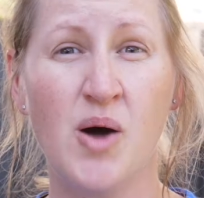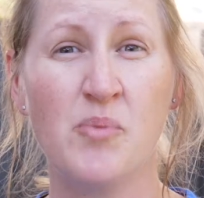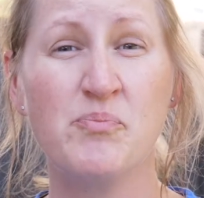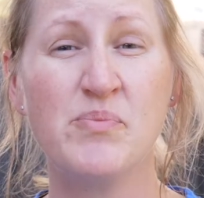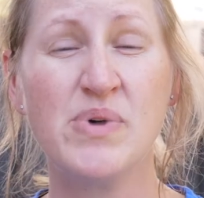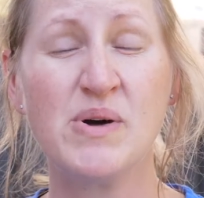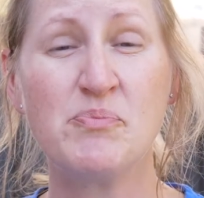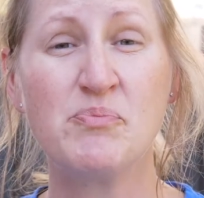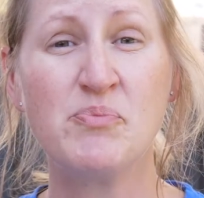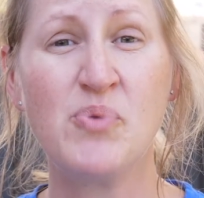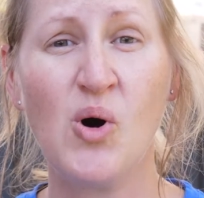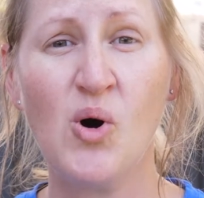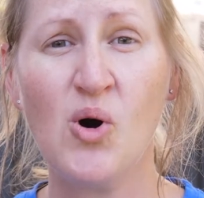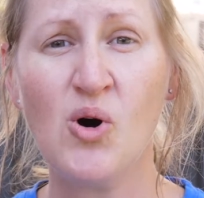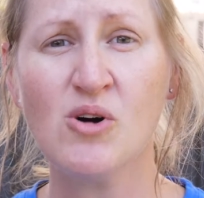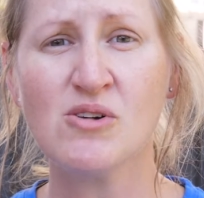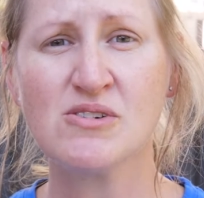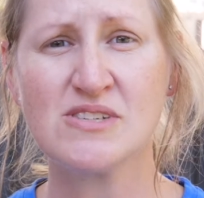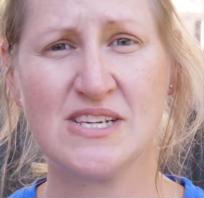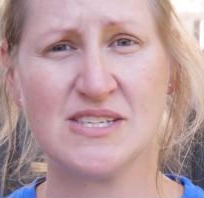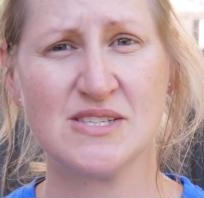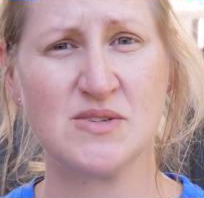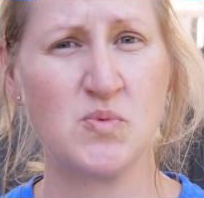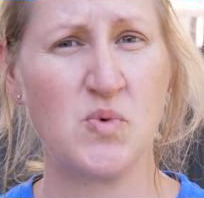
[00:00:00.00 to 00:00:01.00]
But Paul
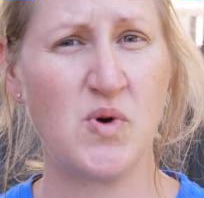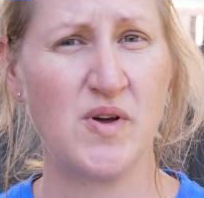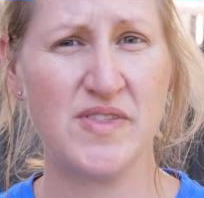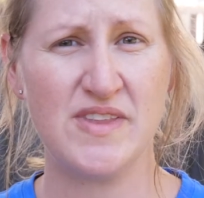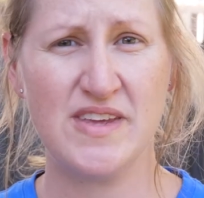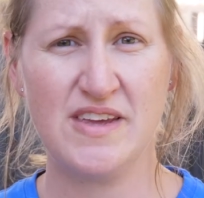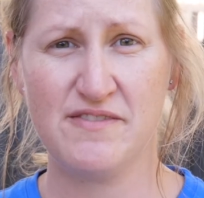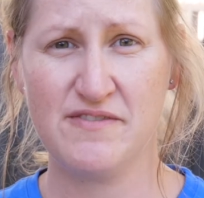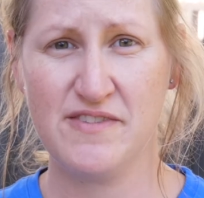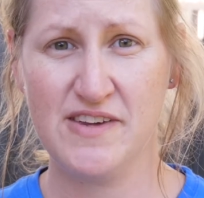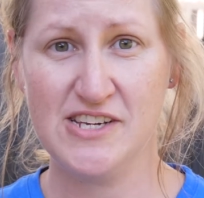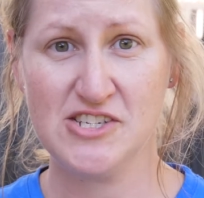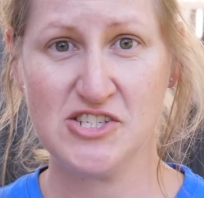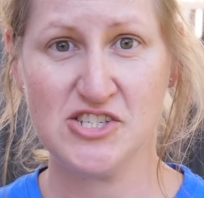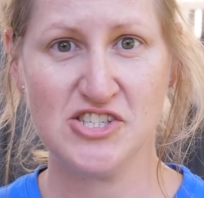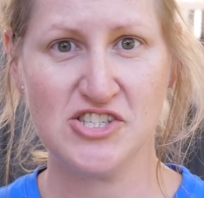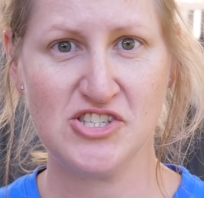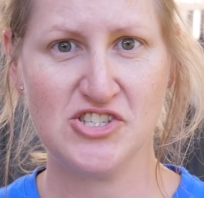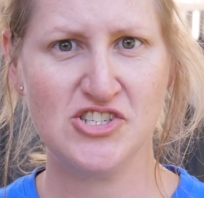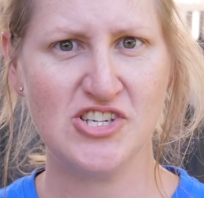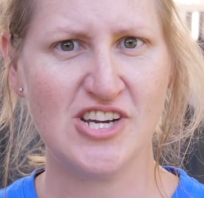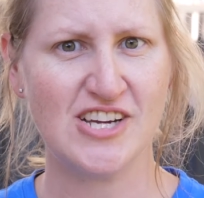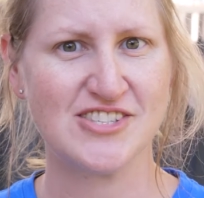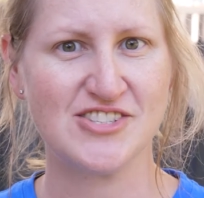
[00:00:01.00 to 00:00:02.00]
doesn't want the
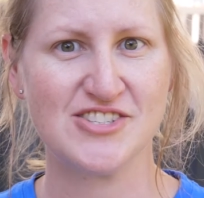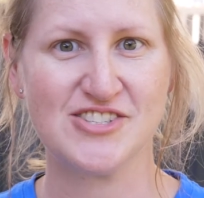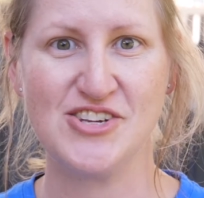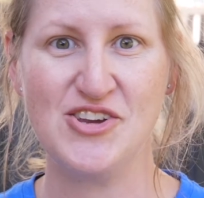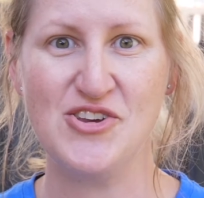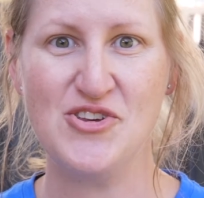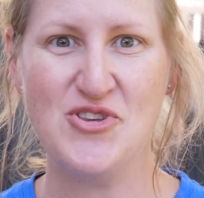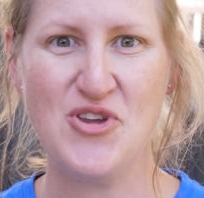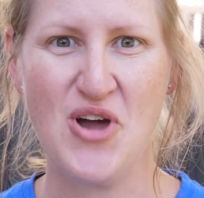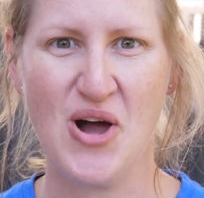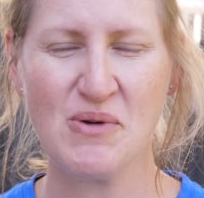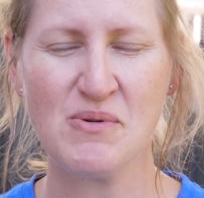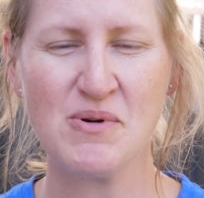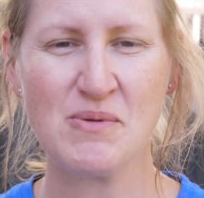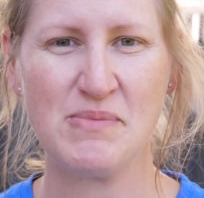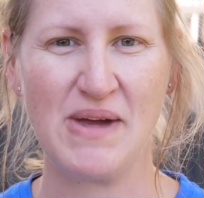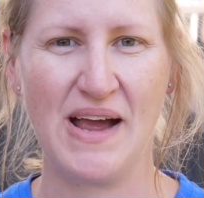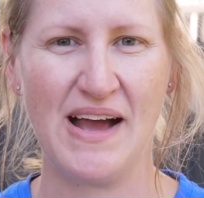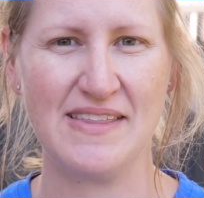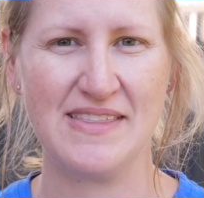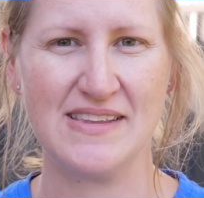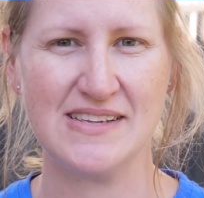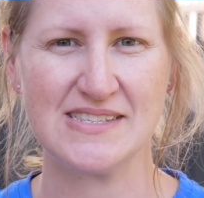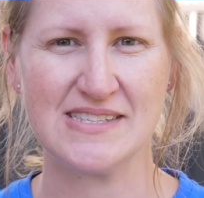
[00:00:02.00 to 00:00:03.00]
Ephesians just to know
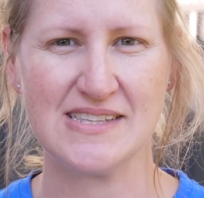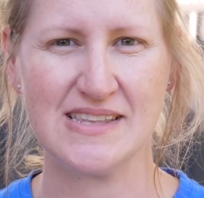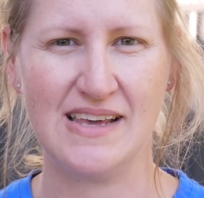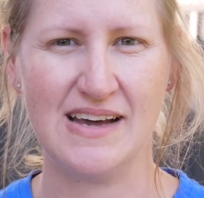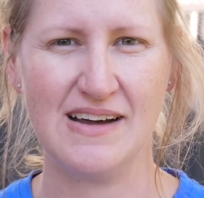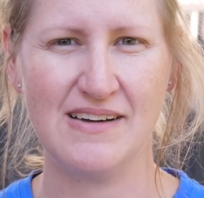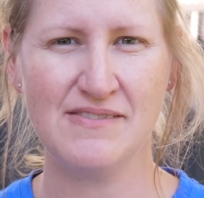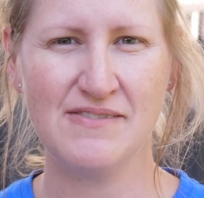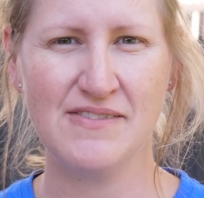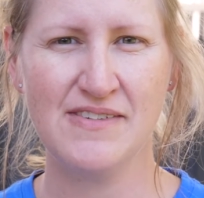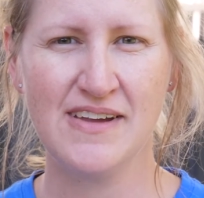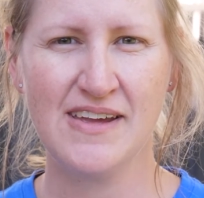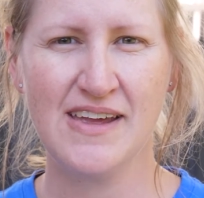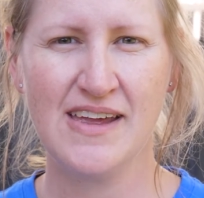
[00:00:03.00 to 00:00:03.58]
about this love.